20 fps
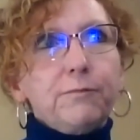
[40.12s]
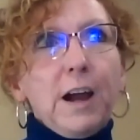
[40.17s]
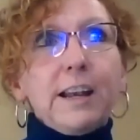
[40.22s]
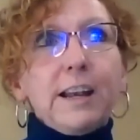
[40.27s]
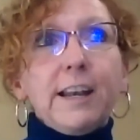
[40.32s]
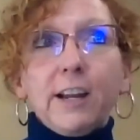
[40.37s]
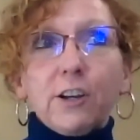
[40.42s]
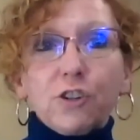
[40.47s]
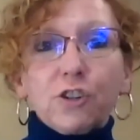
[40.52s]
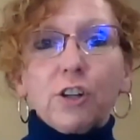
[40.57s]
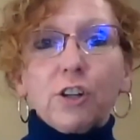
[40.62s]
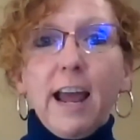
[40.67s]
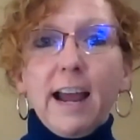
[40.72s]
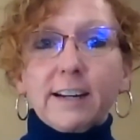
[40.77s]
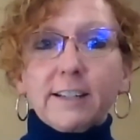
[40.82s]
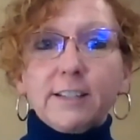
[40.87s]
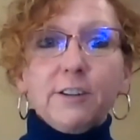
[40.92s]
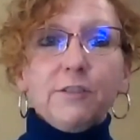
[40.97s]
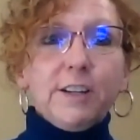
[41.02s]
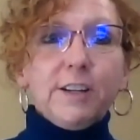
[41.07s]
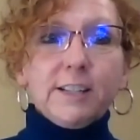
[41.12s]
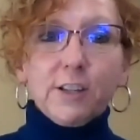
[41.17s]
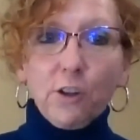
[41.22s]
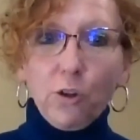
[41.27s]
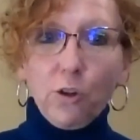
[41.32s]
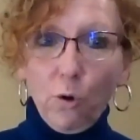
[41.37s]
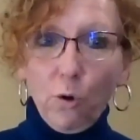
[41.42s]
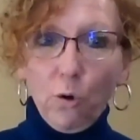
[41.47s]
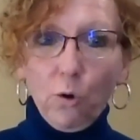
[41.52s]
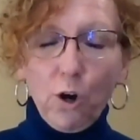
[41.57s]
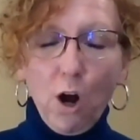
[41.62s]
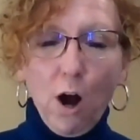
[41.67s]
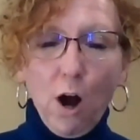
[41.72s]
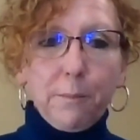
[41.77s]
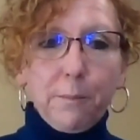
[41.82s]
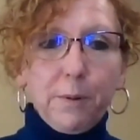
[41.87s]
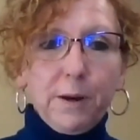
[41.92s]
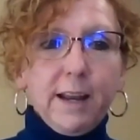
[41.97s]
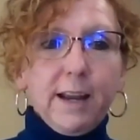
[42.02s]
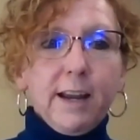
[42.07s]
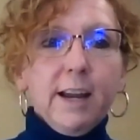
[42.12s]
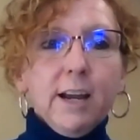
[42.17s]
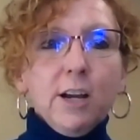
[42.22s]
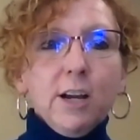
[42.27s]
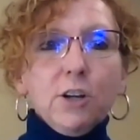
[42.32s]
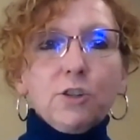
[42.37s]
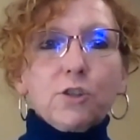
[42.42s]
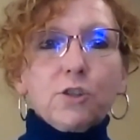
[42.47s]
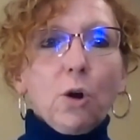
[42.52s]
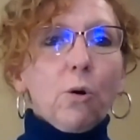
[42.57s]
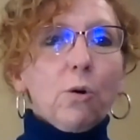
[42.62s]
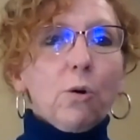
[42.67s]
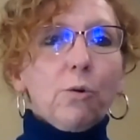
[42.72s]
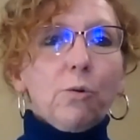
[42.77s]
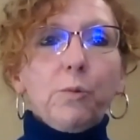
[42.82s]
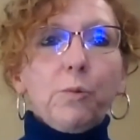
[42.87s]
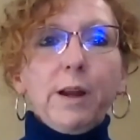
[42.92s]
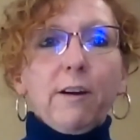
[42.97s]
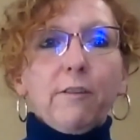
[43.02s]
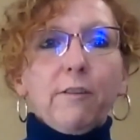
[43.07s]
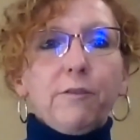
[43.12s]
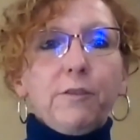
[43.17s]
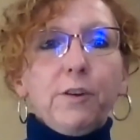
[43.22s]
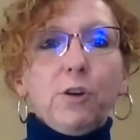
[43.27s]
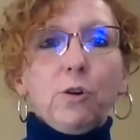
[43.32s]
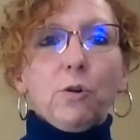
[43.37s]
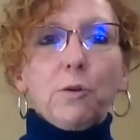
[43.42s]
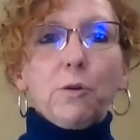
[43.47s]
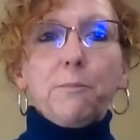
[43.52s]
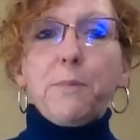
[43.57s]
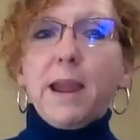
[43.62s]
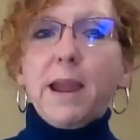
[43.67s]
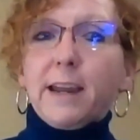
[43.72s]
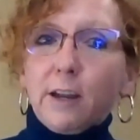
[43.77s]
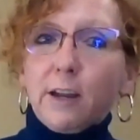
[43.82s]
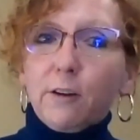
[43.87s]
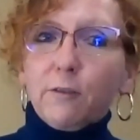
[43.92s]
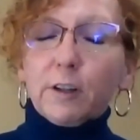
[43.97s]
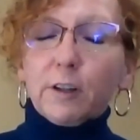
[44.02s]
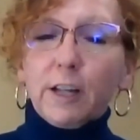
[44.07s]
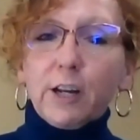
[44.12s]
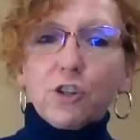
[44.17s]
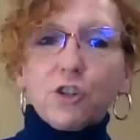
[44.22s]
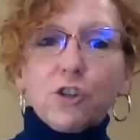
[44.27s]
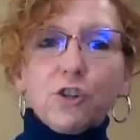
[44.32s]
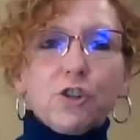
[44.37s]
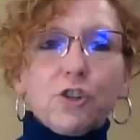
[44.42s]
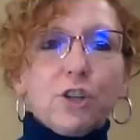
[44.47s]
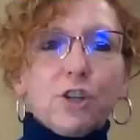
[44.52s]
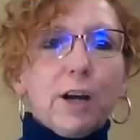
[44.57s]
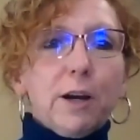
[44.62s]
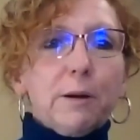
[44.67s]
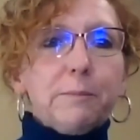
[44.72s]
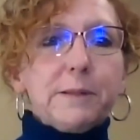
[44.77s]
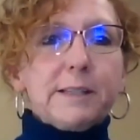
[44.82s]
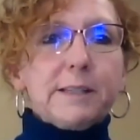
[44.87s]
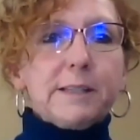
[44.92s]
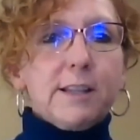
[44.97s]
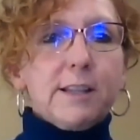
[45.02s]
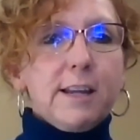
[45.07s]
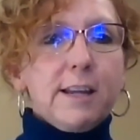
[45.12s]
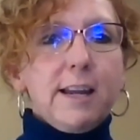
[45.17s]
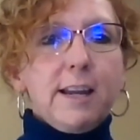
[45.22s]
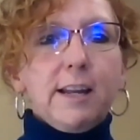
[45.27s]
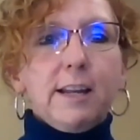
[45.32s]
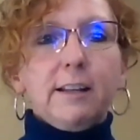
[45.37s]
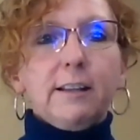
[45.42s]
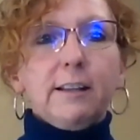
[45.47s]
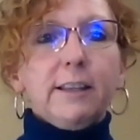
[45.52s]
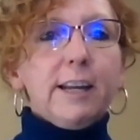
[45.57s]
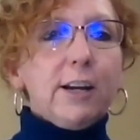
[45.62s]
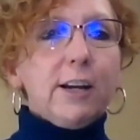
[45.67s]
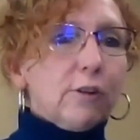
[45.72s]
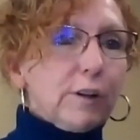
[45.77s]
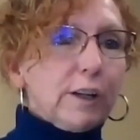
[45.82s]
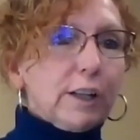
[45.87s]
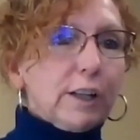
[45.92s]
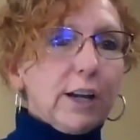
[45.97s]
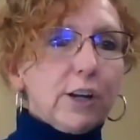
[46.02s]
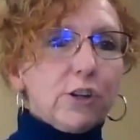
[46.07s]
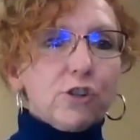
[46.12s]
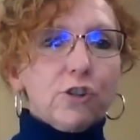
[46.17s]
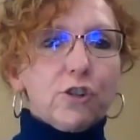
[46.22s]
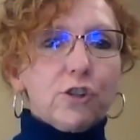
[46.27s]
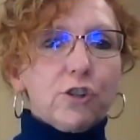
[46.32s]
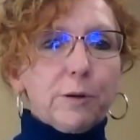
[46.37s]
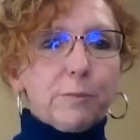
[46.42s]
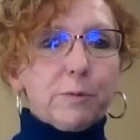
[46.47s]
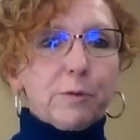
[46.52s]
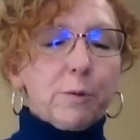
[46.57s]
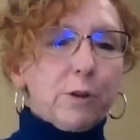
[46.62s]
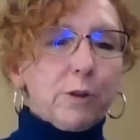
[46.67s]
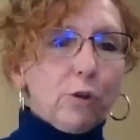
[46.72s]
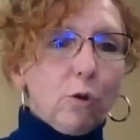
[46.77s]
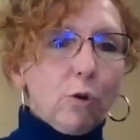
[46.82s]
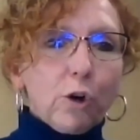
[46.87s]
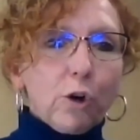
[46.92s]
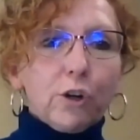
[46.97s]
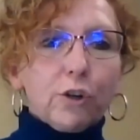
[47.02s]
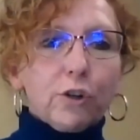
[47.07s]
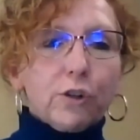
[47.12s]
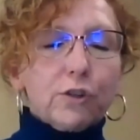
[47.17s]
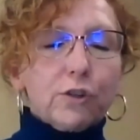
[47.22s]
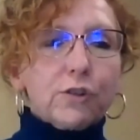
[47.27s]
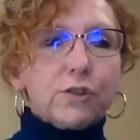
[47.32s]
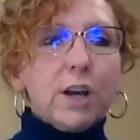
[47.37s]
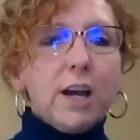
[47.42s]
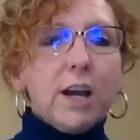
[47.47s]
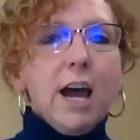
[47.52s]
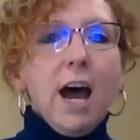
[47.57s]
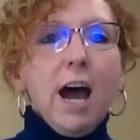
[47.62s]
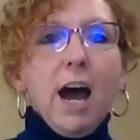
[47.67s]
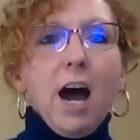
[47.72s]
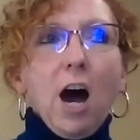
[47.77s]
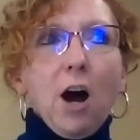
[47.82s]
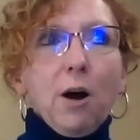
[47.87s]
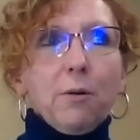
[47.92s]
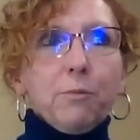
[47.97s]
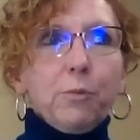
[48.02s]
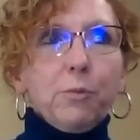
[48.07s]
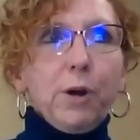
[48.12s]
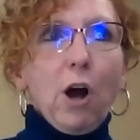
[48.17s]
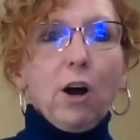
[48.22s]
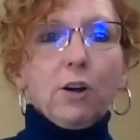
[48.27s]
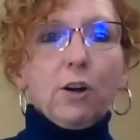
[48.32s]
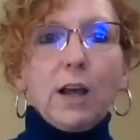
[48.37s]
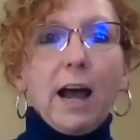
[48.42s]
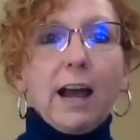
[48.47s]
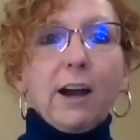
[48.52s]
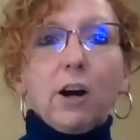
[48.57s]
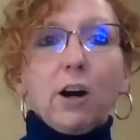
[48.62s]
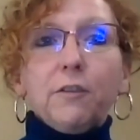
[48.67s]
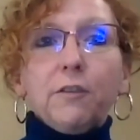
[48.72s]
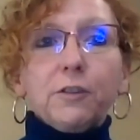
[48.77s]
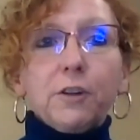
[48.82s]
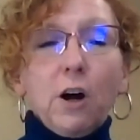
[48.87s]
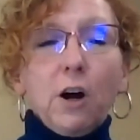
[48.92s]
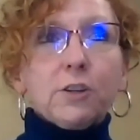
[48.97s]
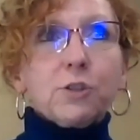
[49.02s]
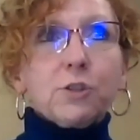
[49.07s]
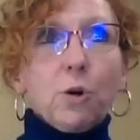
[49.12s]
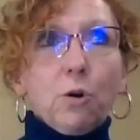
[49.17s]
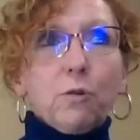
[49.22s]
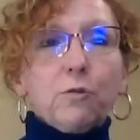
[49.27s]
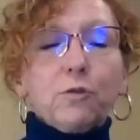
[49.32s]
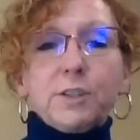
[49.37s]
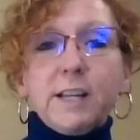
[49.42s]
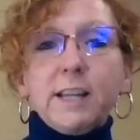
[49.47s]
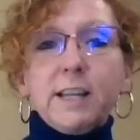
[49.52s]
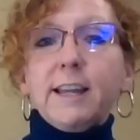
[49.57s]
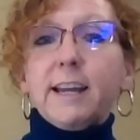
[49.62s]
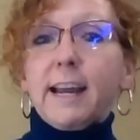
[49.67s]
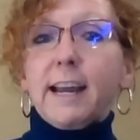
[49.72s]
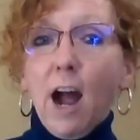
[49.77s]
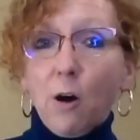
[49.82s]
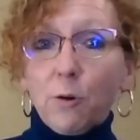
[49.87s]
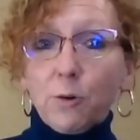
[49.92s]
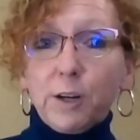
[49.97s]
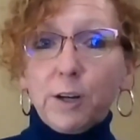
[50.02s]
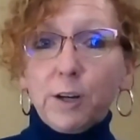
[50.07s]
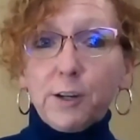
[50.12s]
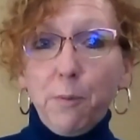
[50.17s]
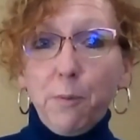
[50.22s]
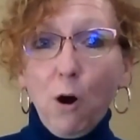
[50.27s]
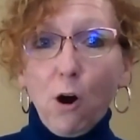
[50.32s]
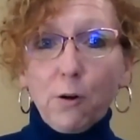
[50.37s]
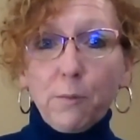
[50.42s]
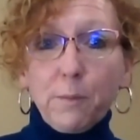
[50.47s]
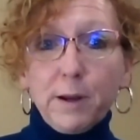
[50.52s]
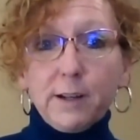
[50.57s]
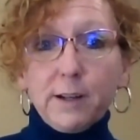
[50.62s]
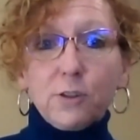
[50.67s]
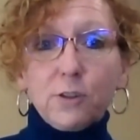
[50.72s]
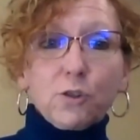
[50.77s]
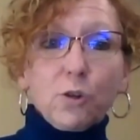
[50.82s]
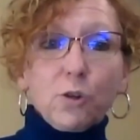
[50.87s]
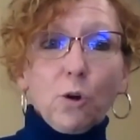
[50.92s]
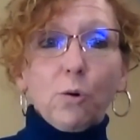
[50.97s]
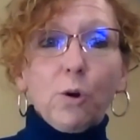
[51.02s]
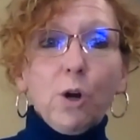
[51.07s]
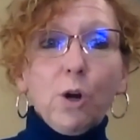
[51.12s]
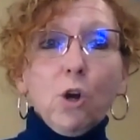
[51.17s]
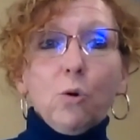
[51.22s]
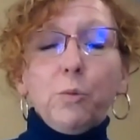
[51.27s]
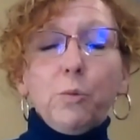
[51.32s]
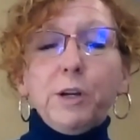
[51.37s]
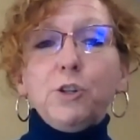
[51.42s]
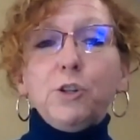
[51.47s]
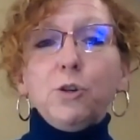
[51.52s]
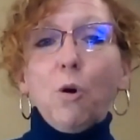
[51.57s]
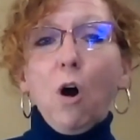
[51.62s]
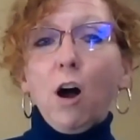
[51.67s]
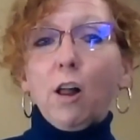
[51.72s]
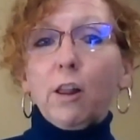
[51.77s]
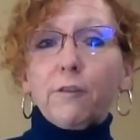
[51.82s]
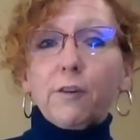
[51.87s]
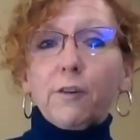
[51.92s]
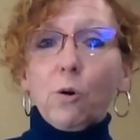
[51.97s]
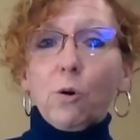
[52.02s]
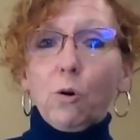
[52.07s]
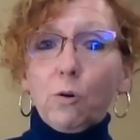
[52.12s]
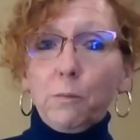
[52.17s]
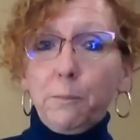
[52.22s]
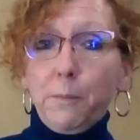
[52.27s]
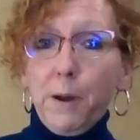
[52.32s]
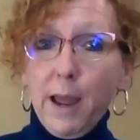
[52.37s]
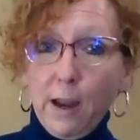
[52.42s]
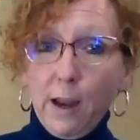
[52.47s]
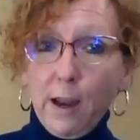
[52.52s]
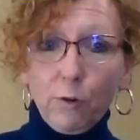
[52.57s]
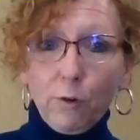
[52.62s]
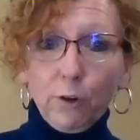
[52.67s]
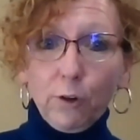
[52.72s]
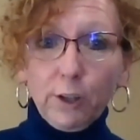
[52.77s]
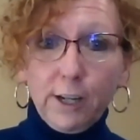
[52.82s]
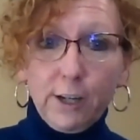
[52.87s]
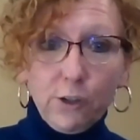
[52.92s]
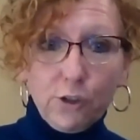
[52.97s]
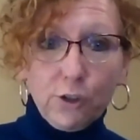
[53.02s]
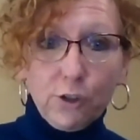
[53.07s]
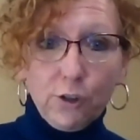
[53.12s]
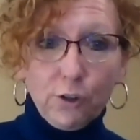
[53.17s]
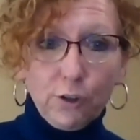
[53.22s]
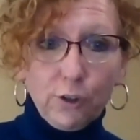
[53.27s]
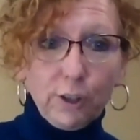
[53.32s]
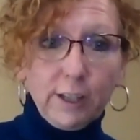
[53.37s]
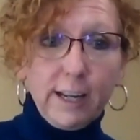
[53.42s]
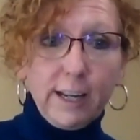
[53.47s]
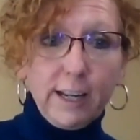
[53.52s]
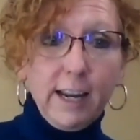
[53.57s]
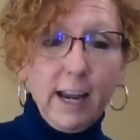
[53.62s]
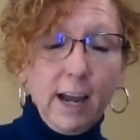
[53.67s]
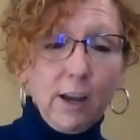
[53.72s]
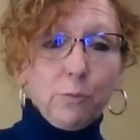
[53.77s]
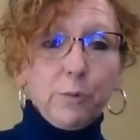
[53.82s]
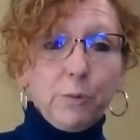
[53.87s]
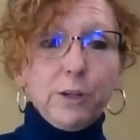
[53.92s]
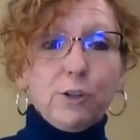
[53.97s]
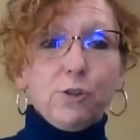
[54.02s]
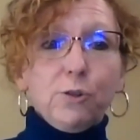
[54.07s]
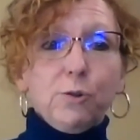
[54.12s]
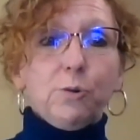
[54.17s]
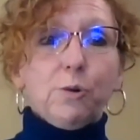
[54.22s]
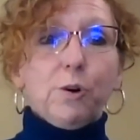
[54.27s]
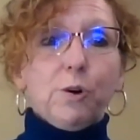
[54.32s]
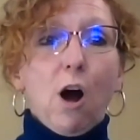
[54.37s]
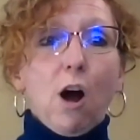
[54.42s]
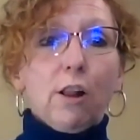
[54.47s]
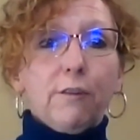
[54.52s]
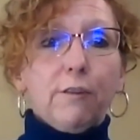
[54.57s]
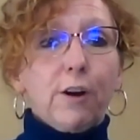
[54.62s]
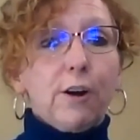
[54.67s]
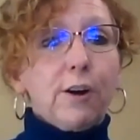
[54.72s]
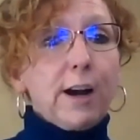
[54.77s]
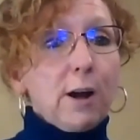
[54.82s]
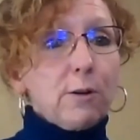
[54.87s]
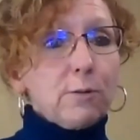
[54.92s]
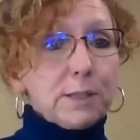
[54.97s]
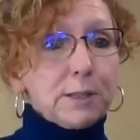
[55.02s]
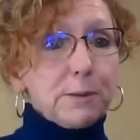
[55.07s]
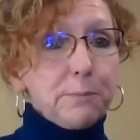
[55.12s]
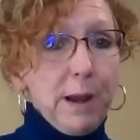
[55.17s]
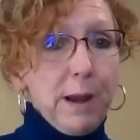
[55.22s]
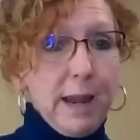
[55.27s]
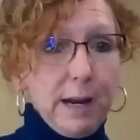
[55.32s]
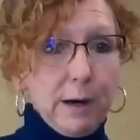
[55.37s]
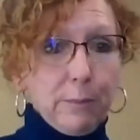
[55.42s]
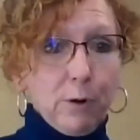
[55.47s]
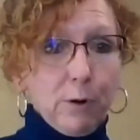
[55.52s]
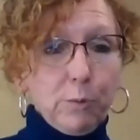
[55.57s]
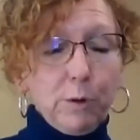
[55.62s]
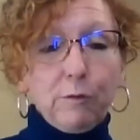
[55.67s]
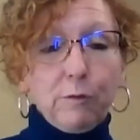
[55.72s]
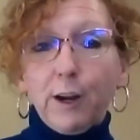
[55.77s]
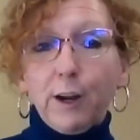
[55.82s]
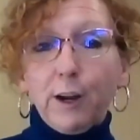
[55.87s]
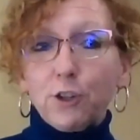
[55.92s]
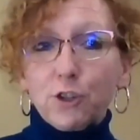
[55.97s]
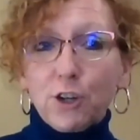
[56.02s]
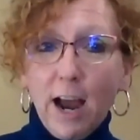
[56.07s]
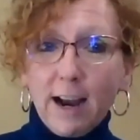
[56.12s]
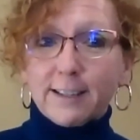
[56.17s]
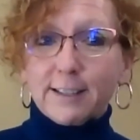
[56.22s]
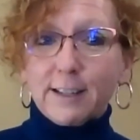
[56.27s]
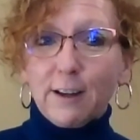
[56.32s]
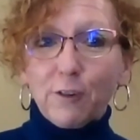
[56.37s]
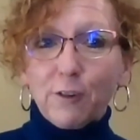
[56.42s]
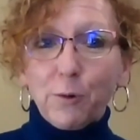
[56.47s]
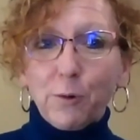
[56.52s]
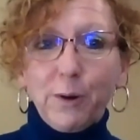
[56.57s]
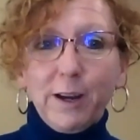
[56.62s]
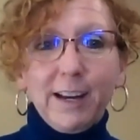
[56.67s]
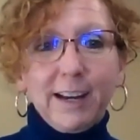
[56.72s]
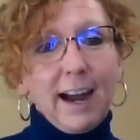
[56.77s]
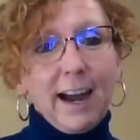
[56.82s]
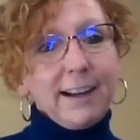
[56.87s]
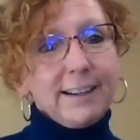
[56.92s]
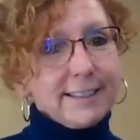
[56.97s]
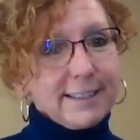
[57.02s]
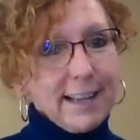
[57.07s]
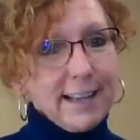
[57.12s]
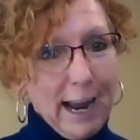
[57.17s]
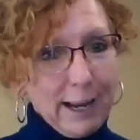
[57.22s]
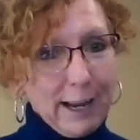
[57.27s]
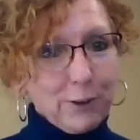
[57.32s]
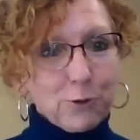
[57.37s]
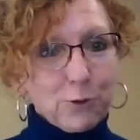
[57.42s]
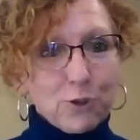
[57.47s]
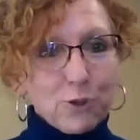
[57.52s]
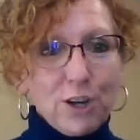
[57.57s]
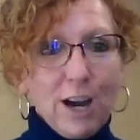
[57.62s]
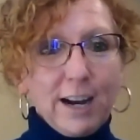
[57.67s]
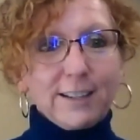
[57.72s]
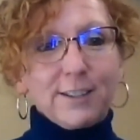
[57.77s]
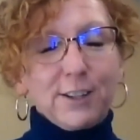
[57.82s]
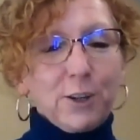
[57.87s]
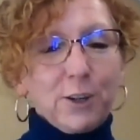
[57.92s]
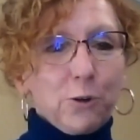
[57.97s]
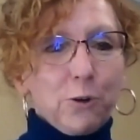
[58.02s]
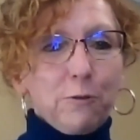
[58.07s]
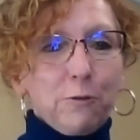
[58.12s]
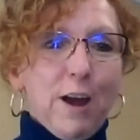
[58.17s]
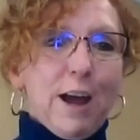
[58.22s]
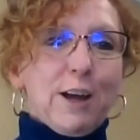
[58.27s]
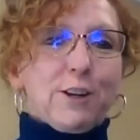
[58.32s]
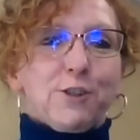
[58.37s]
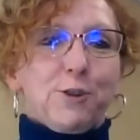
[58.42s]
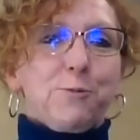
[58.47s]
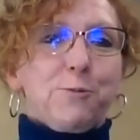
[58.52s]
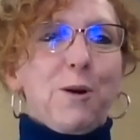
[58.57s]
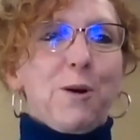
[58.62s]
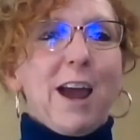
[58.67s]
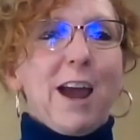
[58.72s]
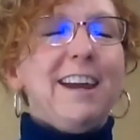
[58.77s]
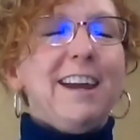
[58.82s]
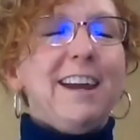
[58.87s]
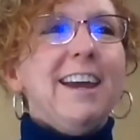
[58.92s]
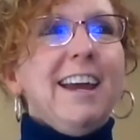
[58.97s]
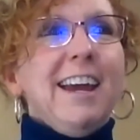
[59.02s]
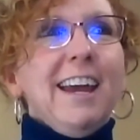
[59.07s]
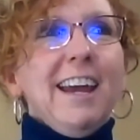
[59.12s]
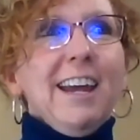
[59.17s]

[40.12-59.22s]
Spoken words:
financial activities of the whole company. So we have, the banking relationships, the legal relationships with lawyers. I also oversee the accounting department. So we do all of our own payroll internally, and we do all of our accounts payable. We write checks every week. I sign those checks the good old fashioned way.